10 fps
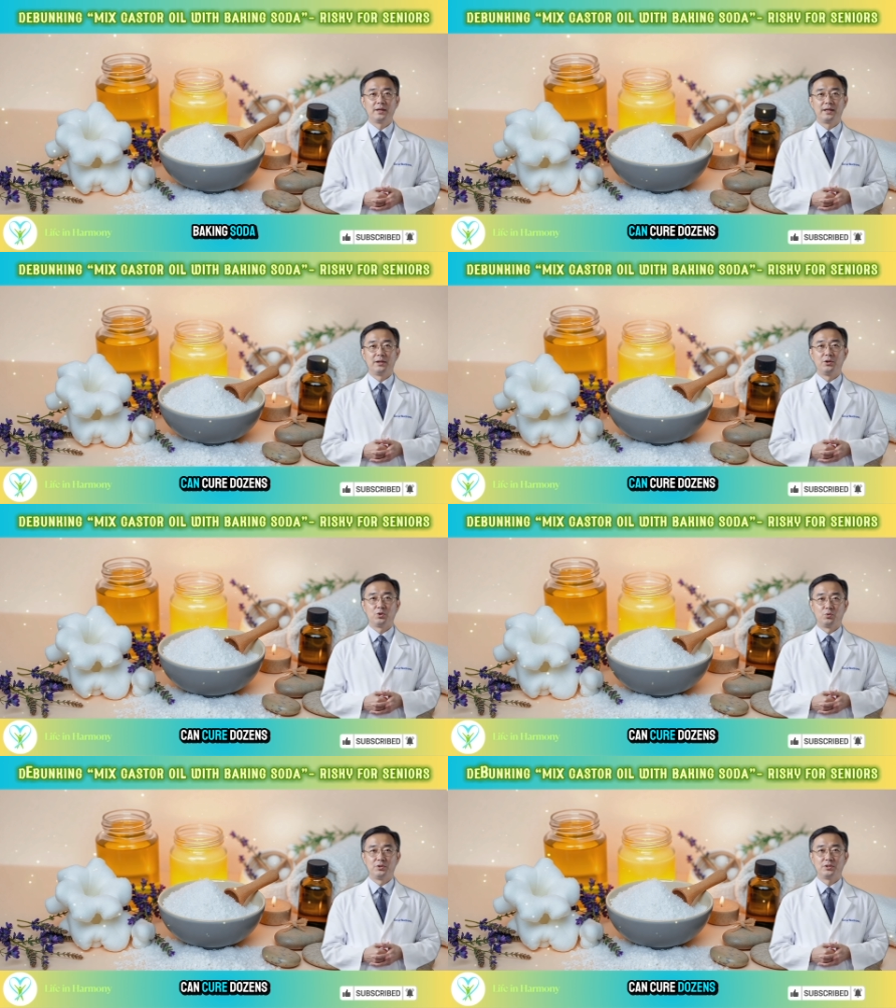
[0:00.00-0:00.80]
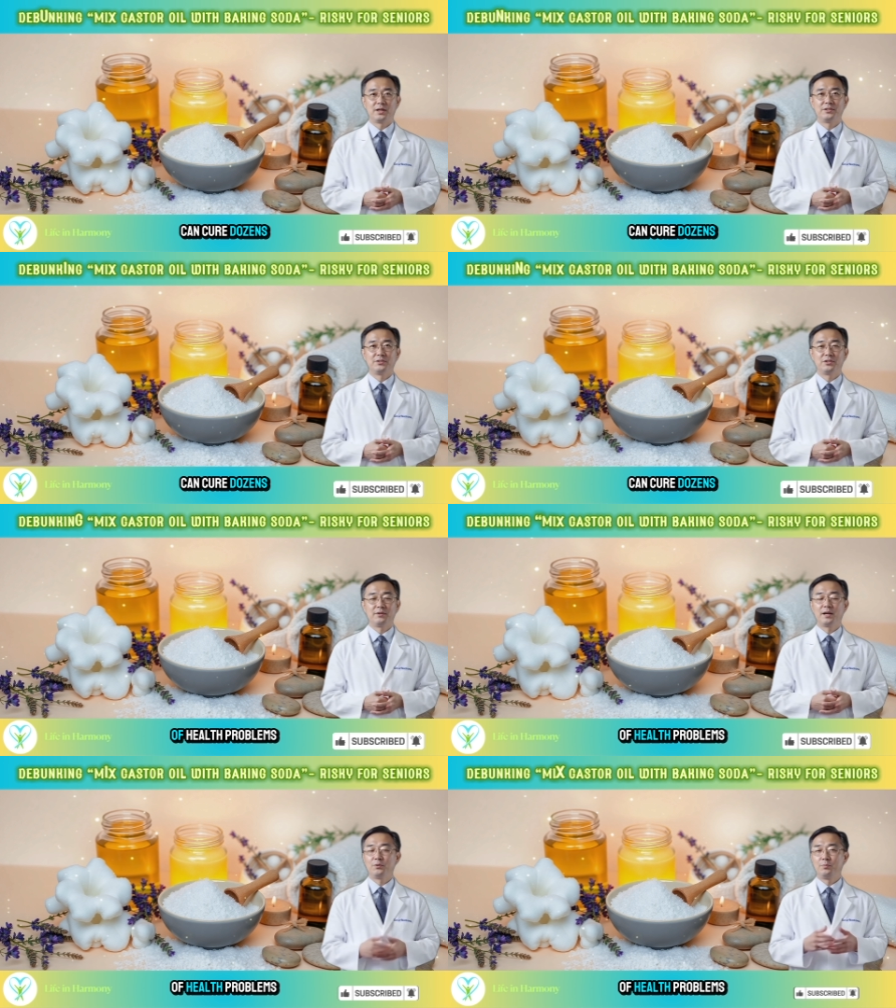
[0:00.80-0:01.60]
can cure dozens
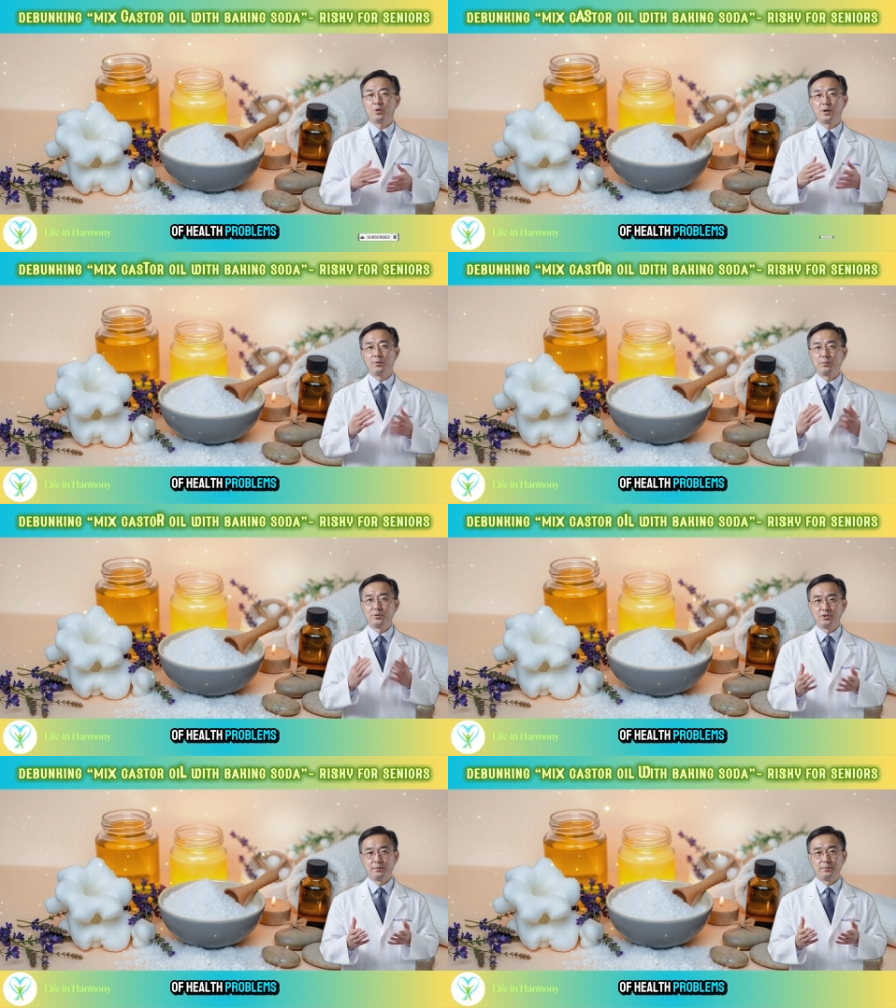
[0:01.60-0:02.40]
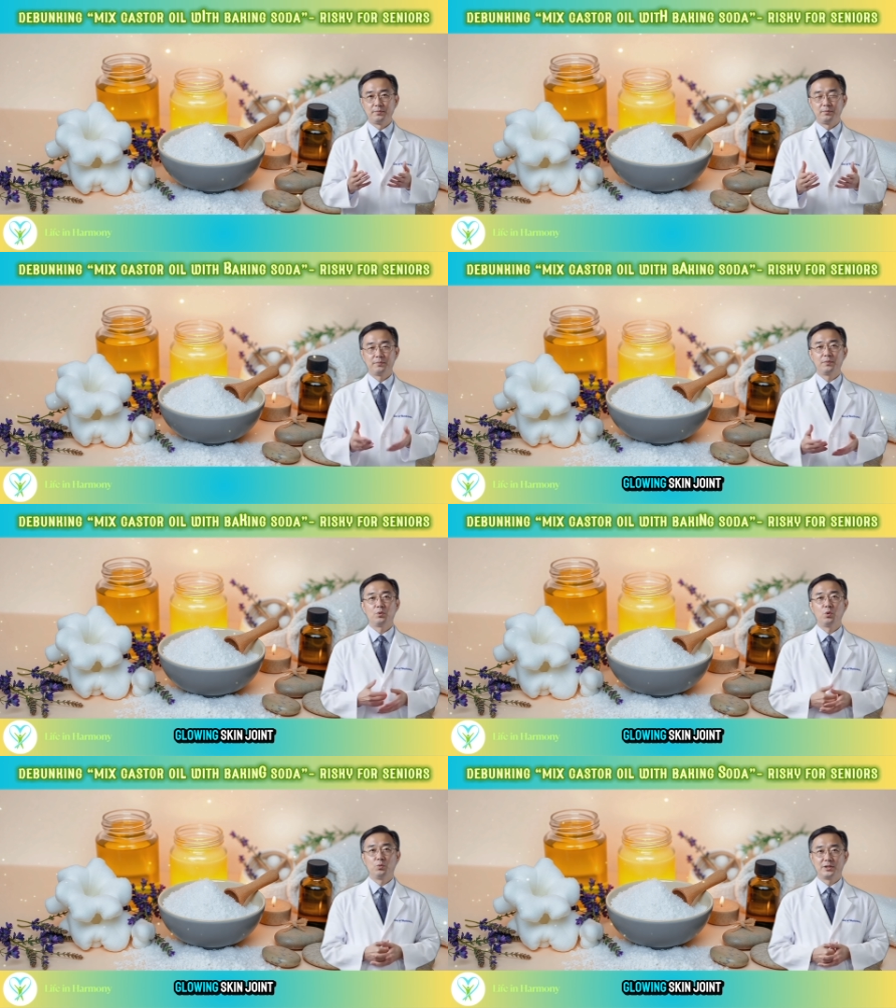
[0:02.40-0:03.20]
of health problems.
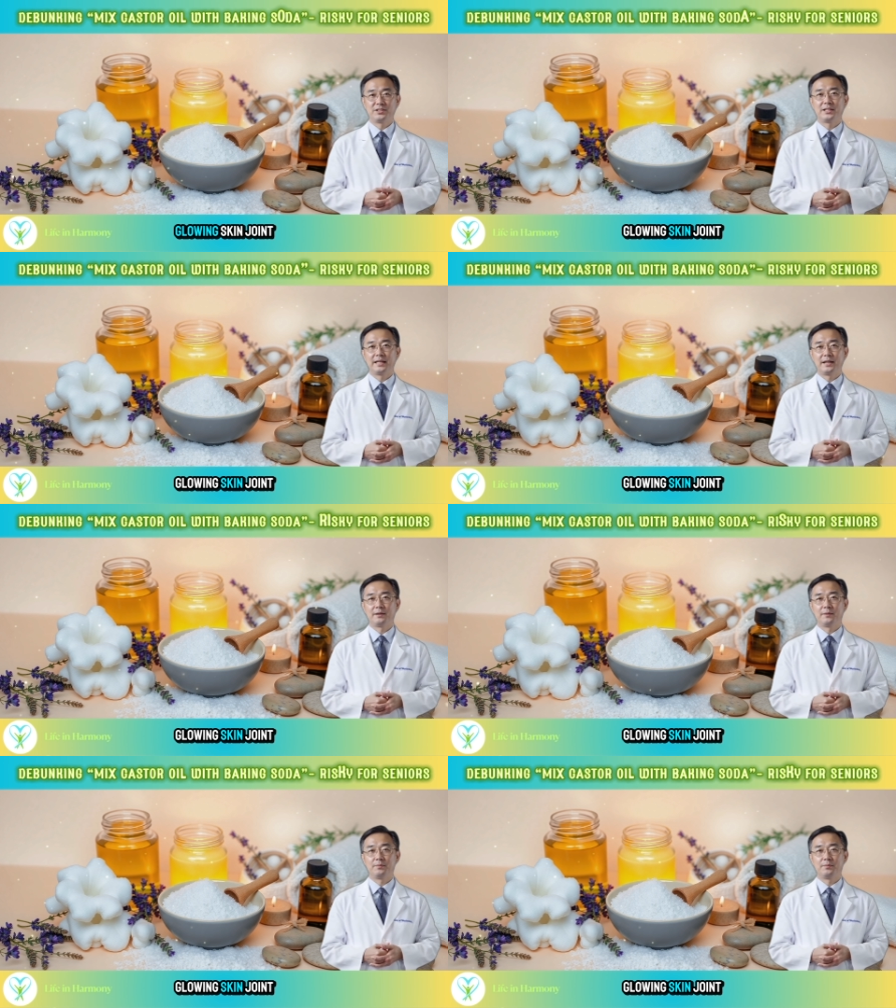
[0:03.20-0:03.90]
Glowing skin,